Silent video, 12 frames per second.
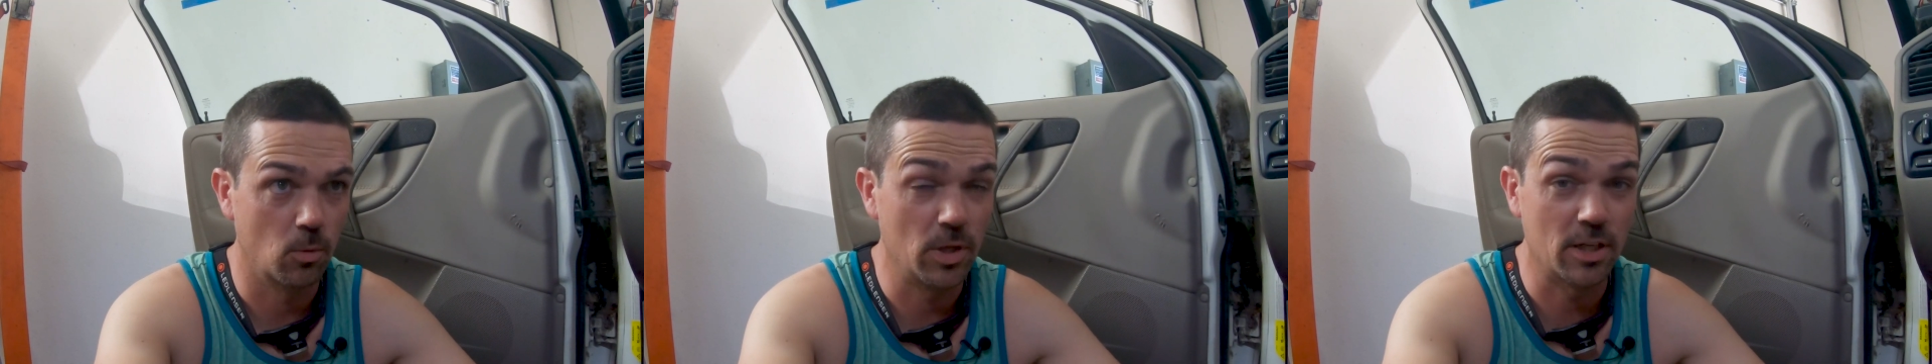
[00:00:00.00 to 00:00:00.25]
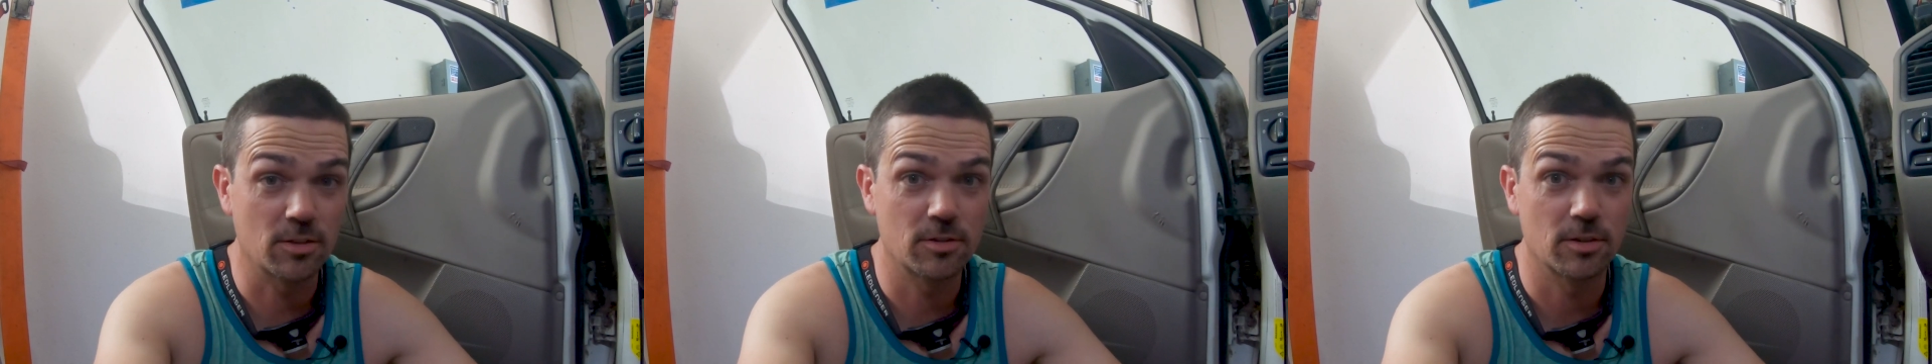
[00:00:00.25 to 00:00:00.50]

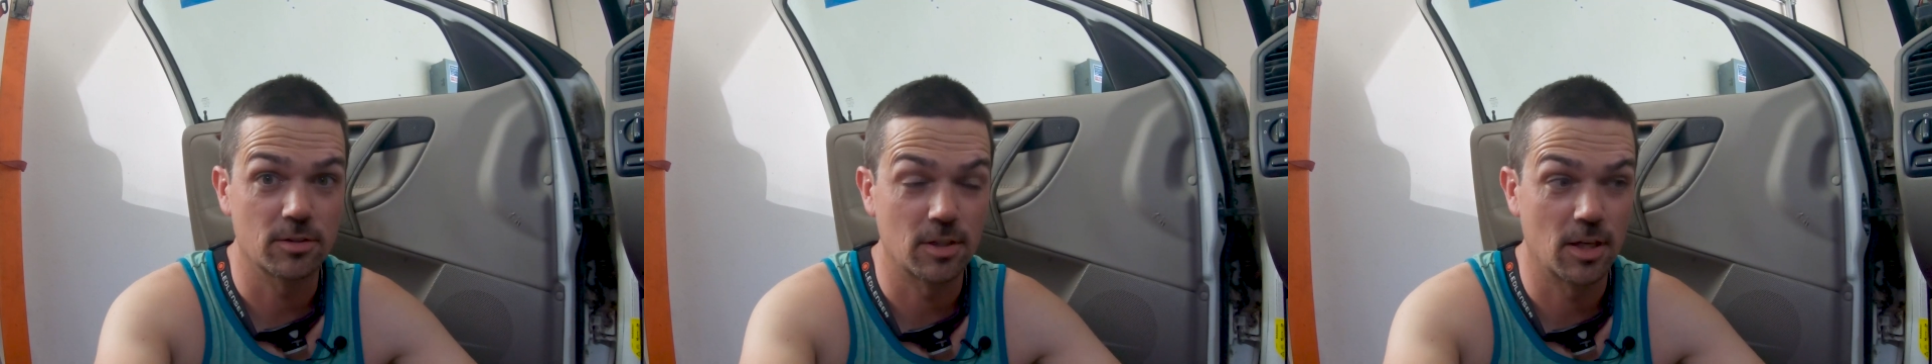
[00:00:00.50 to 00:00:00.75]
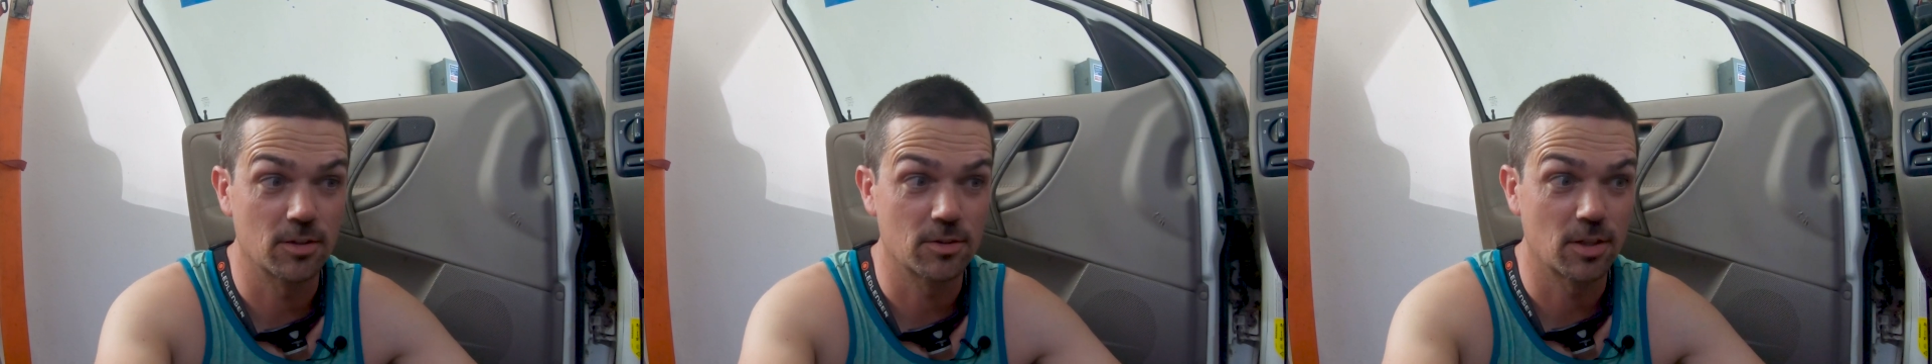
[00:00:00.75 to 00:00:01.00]
weeks
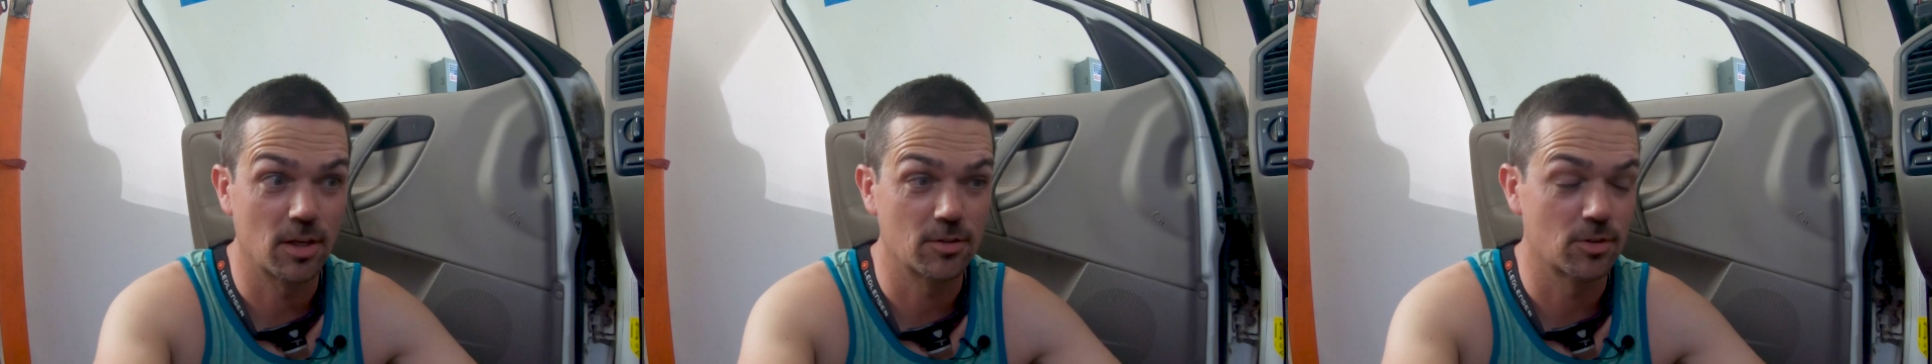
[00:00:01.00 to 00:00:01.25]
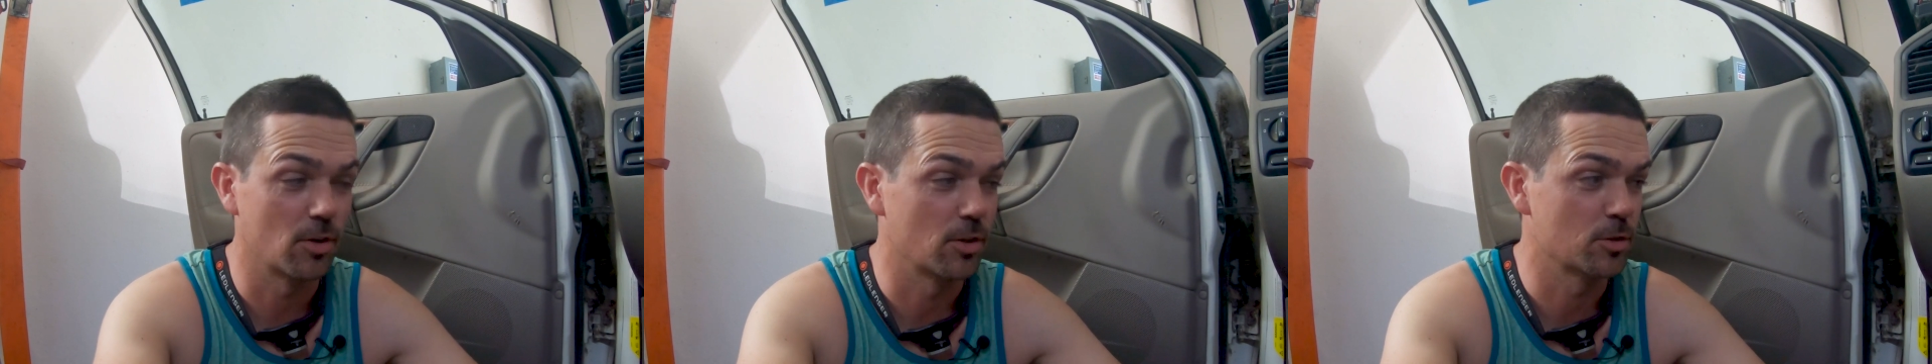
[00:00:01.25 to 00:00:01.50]
since I
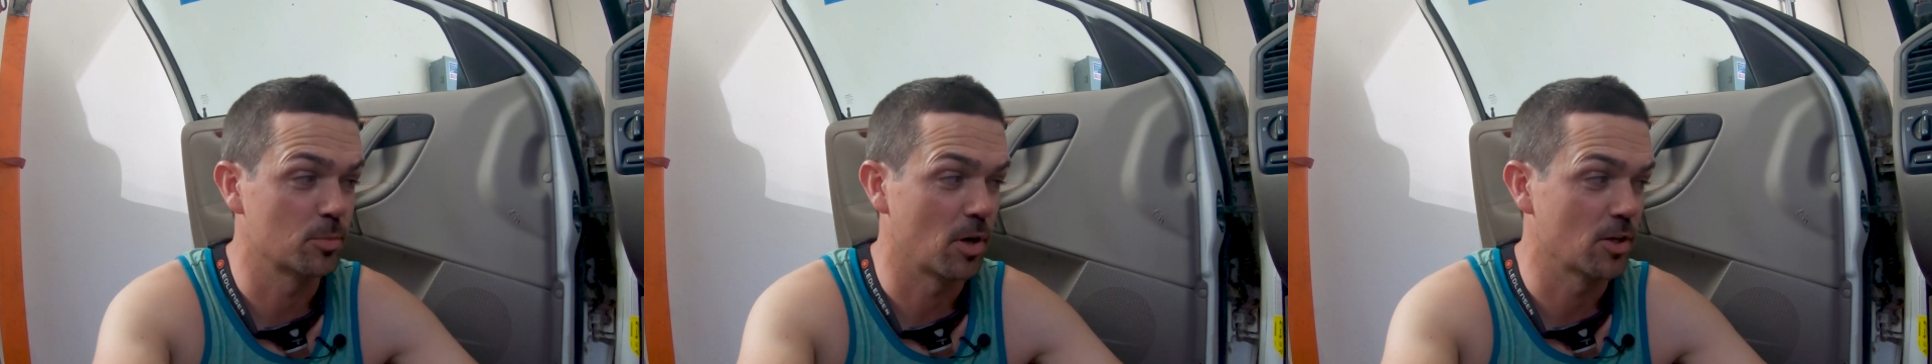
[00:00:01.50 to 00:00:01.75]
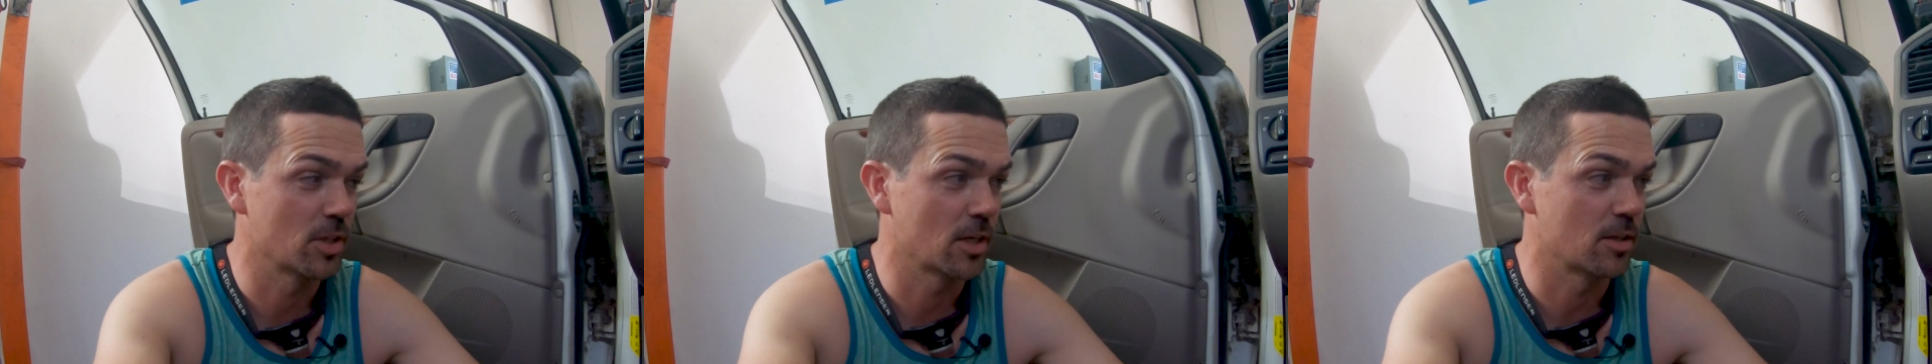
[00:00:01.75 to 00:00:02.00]
started this
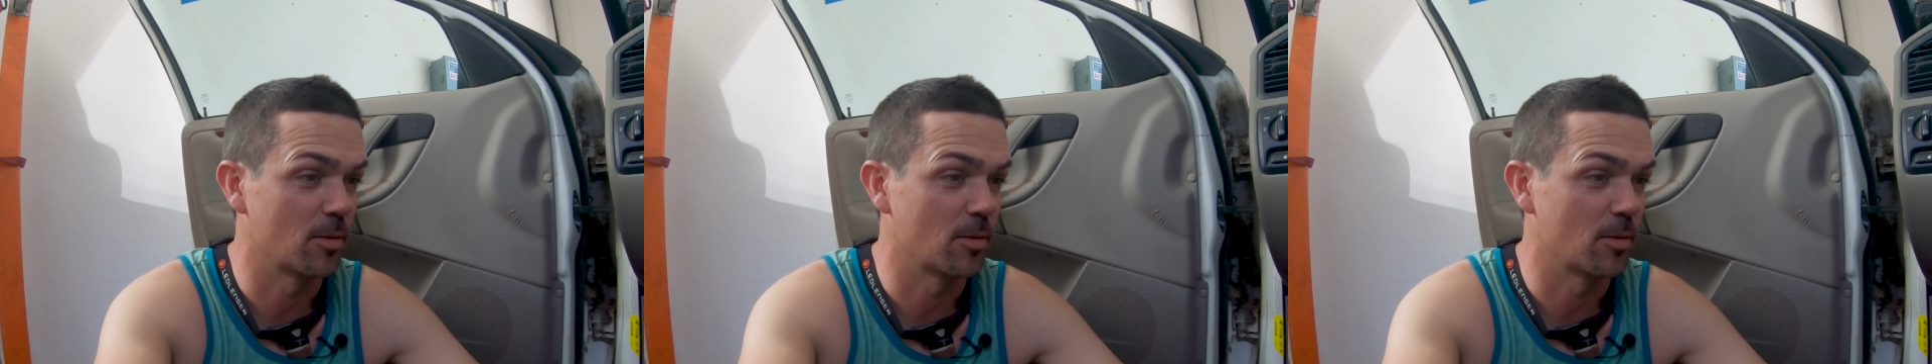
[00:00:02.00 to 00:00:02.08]
project.